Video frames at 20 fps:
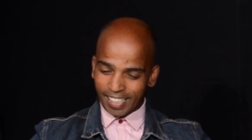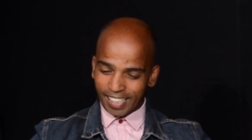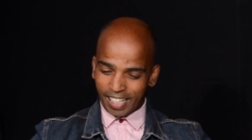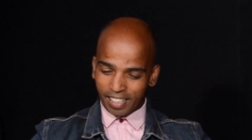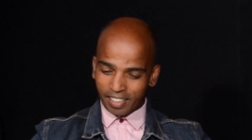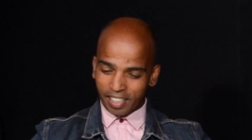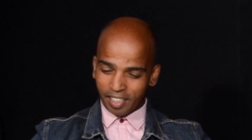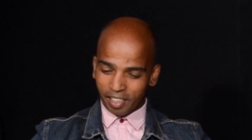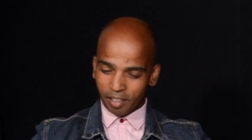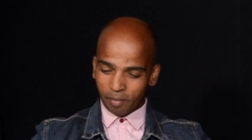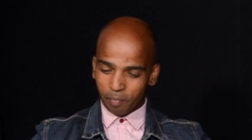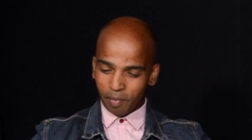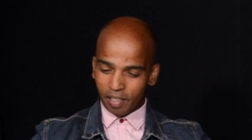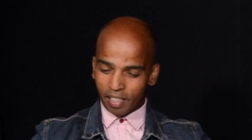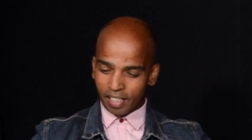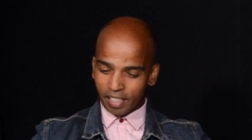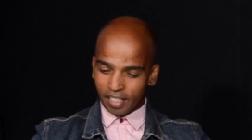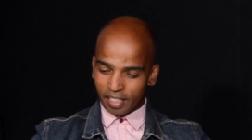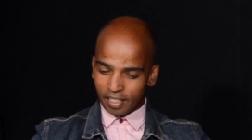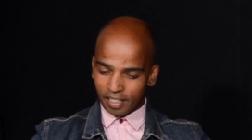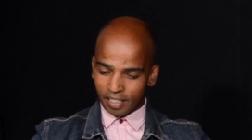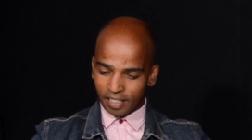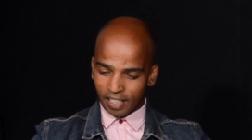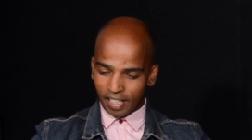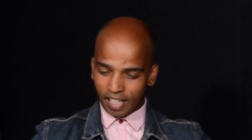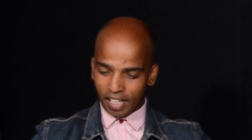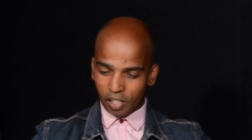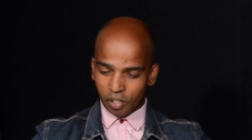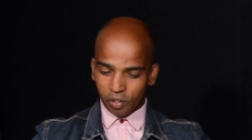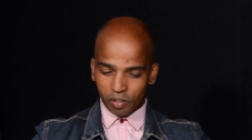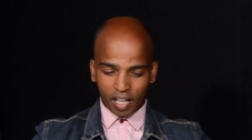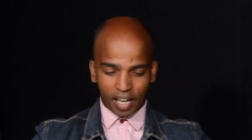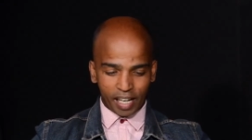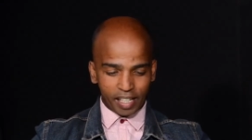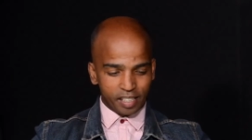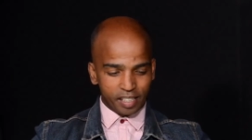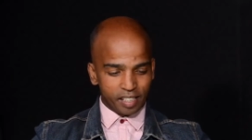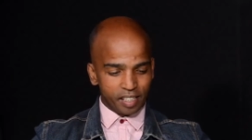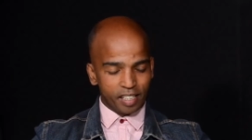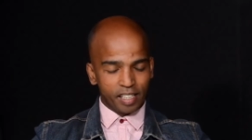Now, Kurt Minnaar,
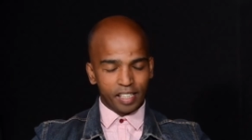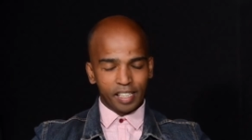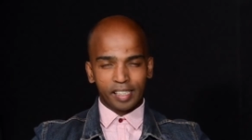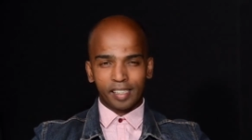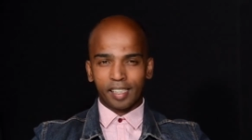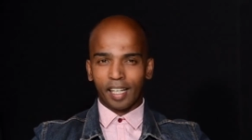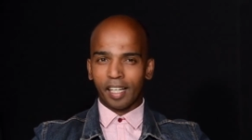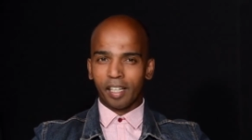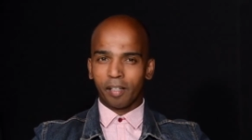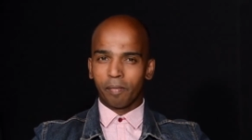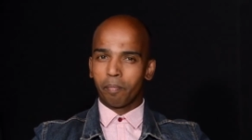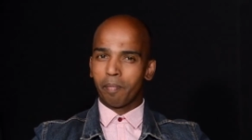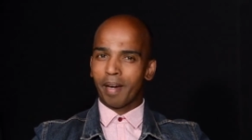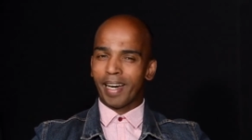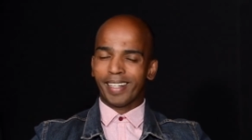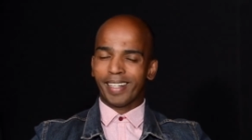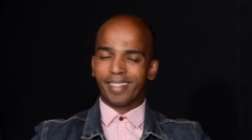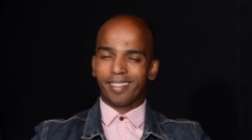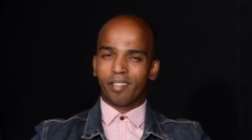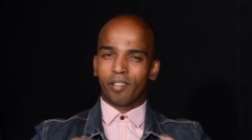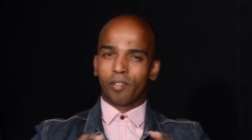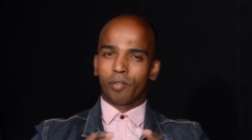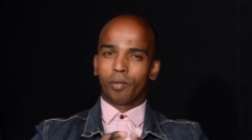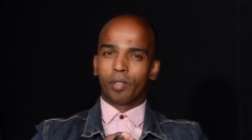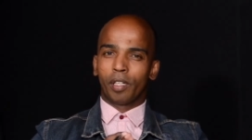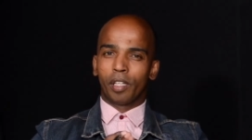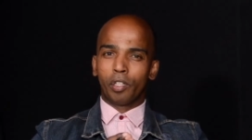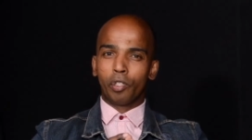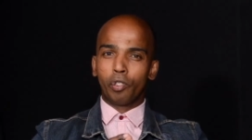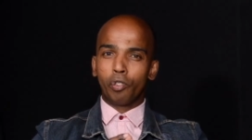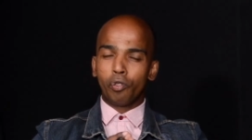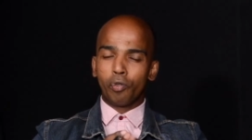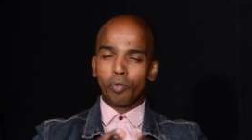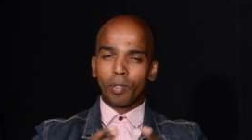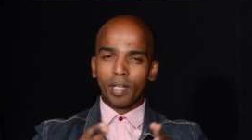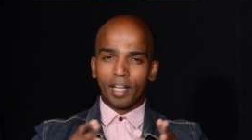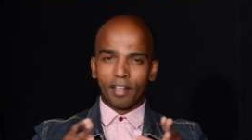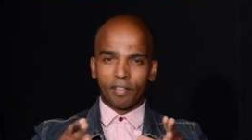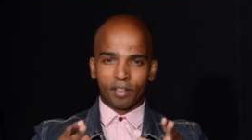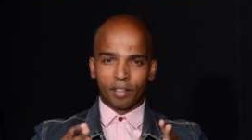educator, he's taken maths to a new
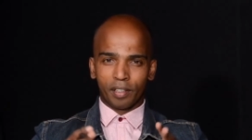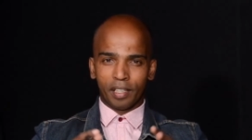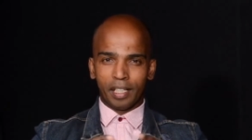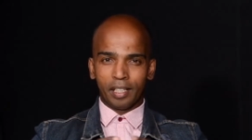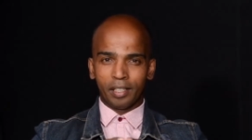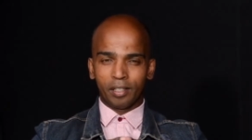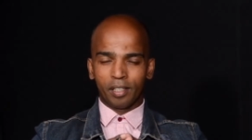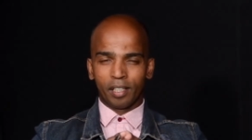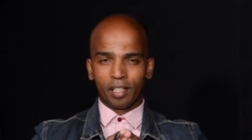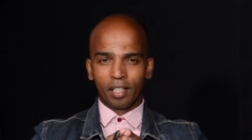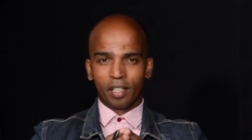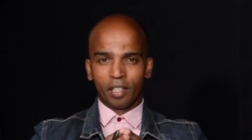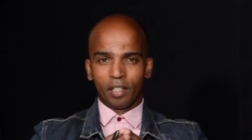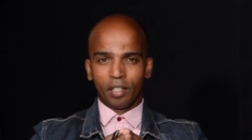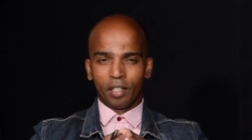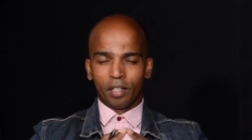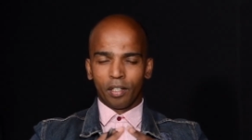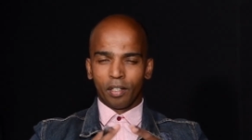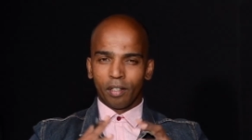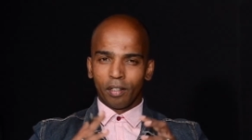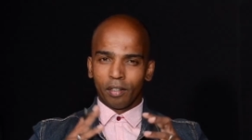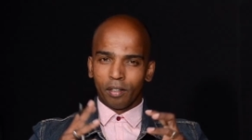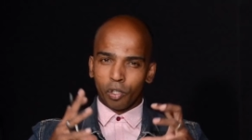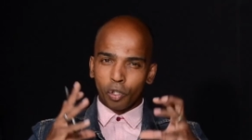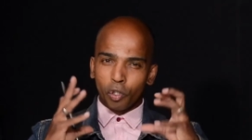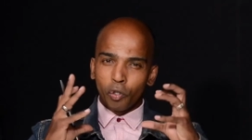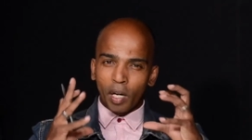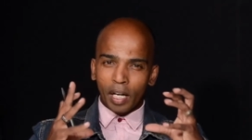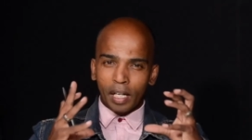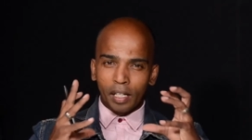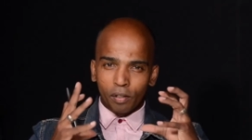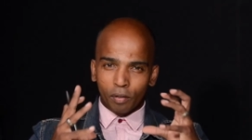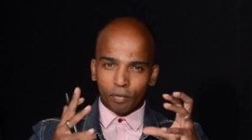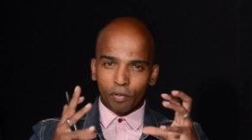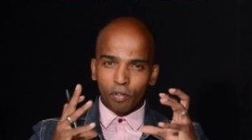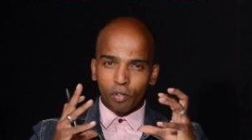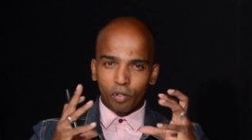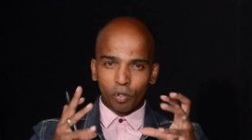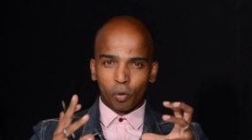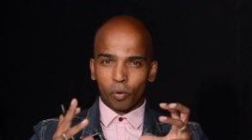level. His train of
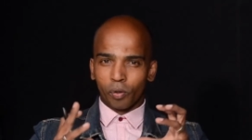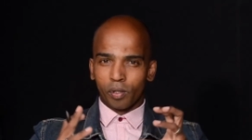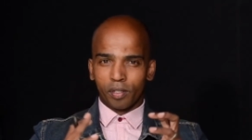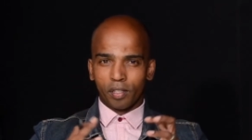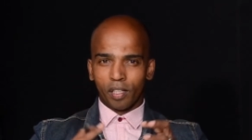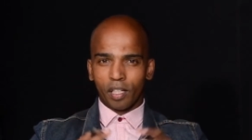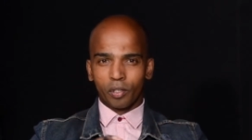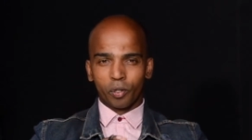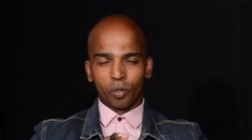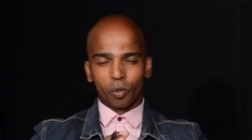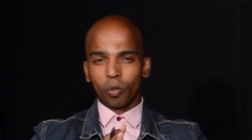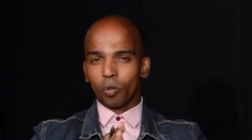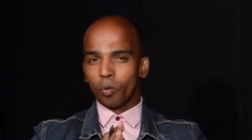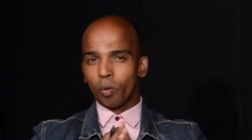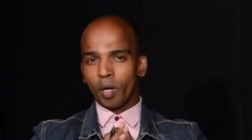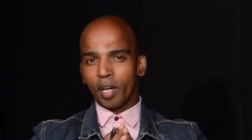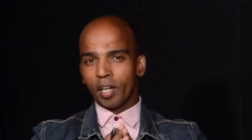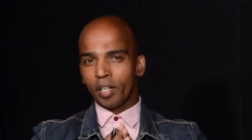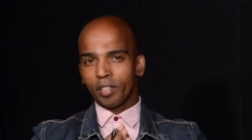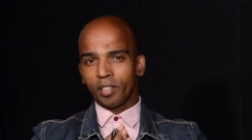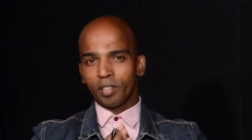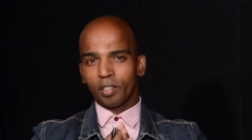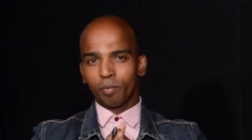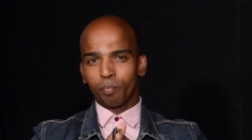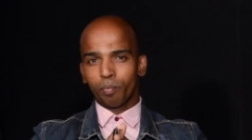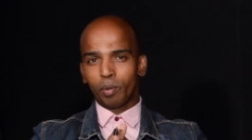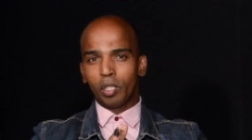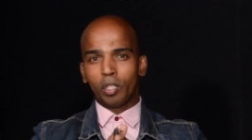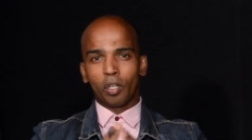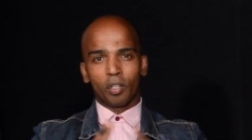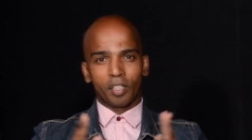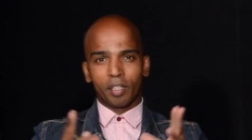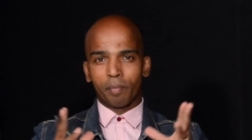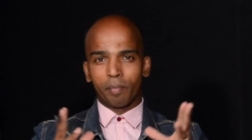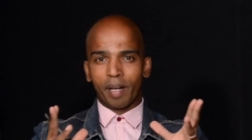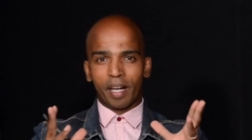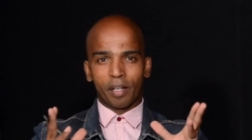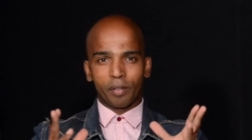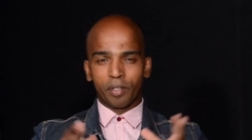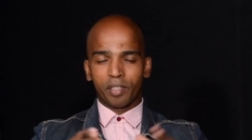thought is always beyond the
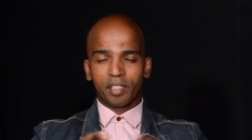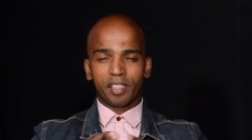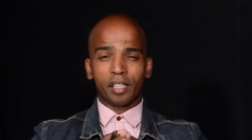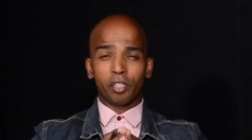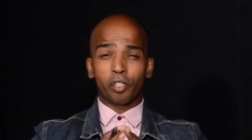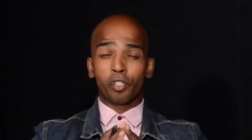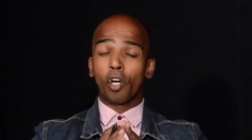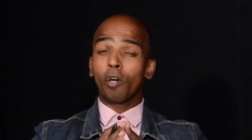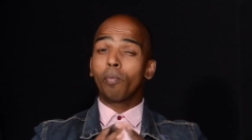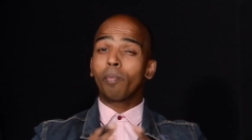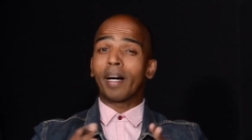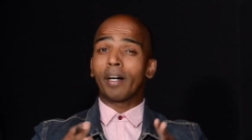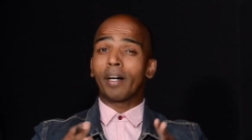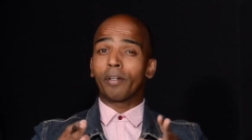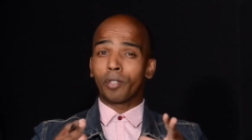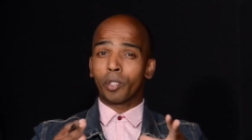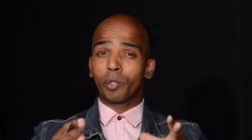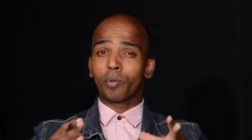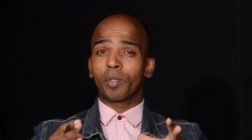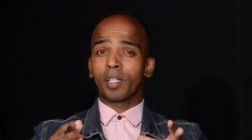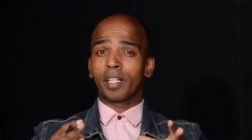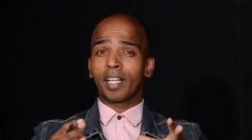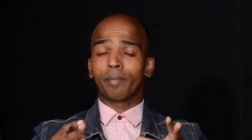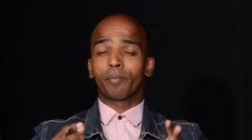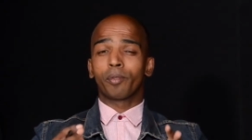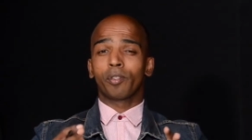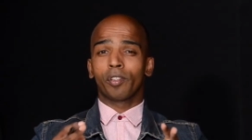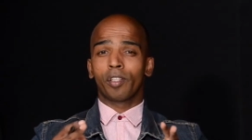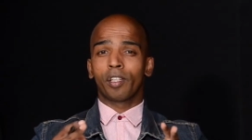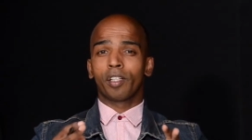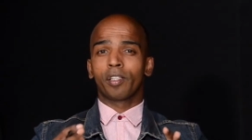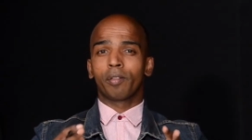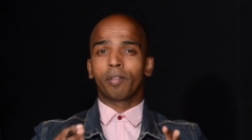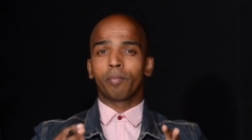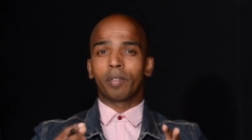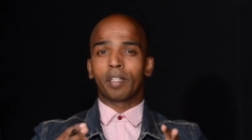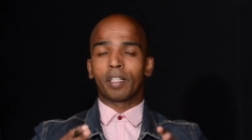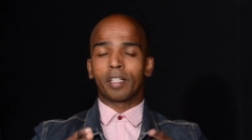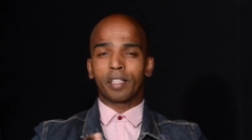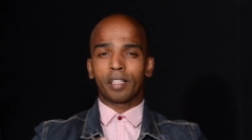boundaries. There's actually no boundaries when it comes to Kurt
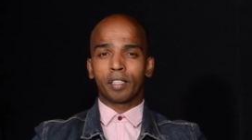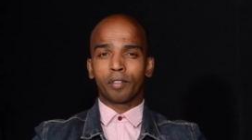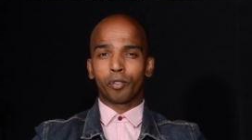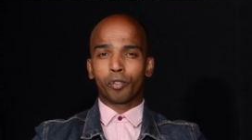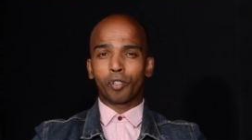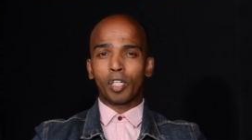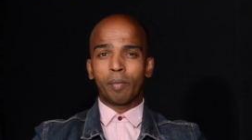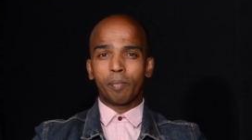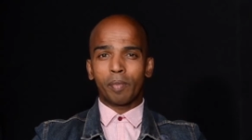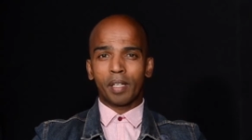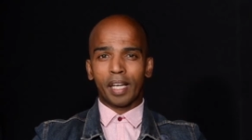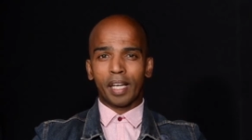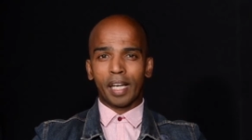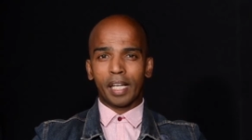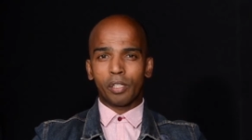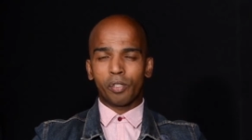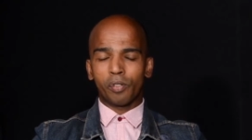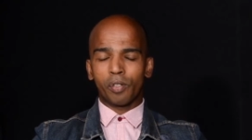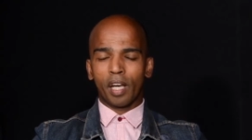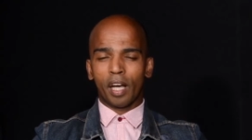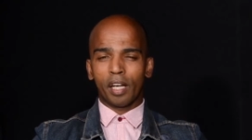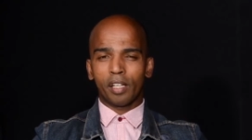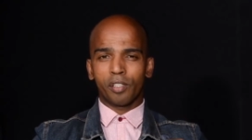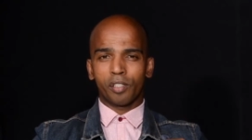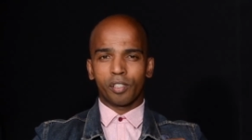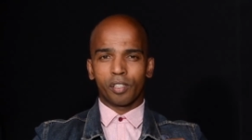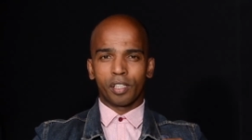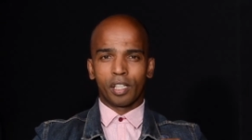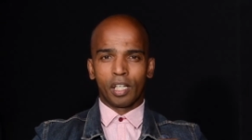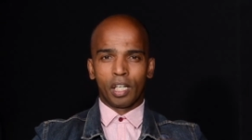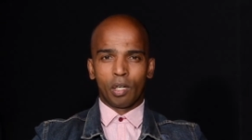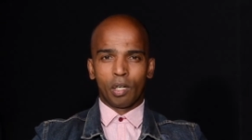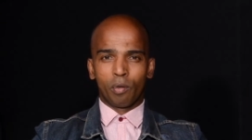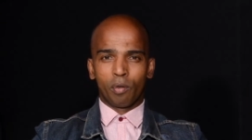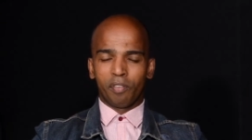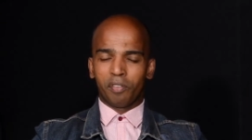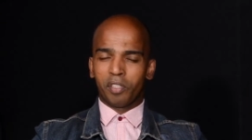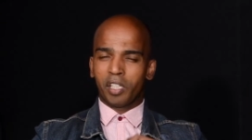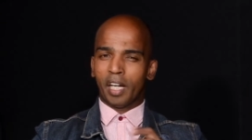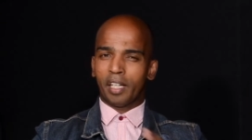Minnaar. Dreamer education,
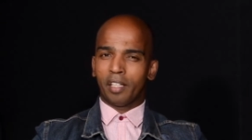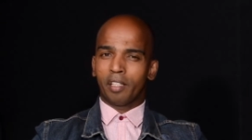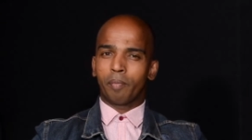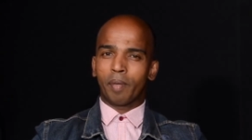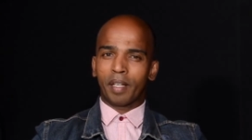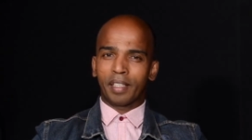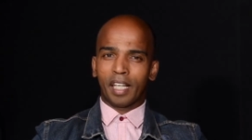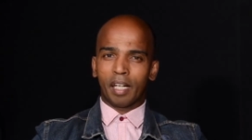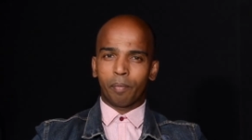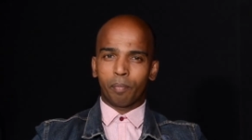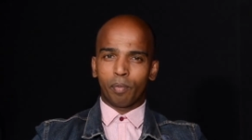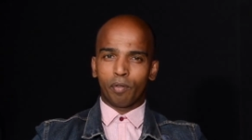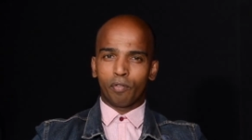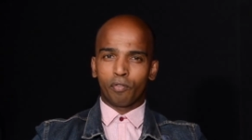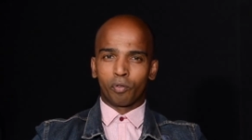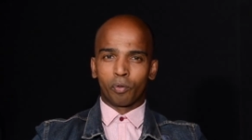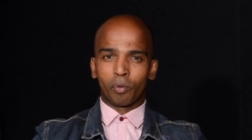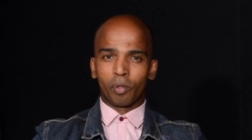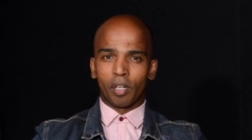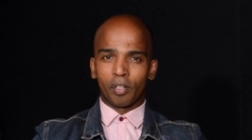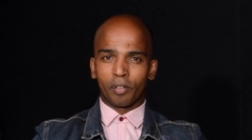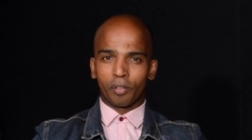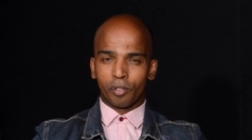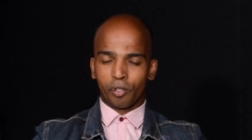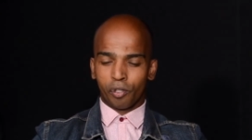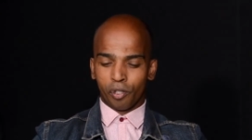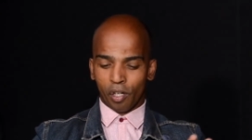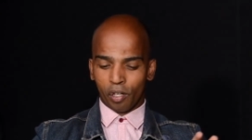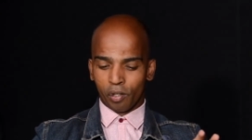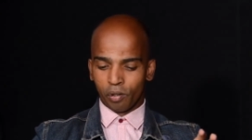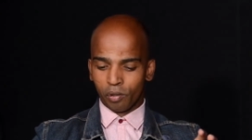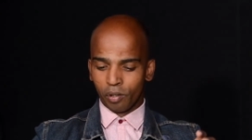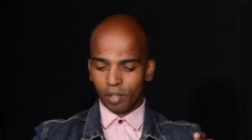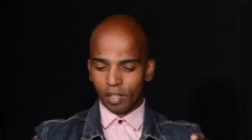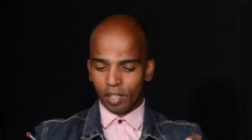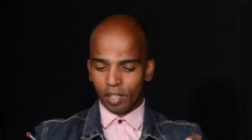we've chatted about that before on the show.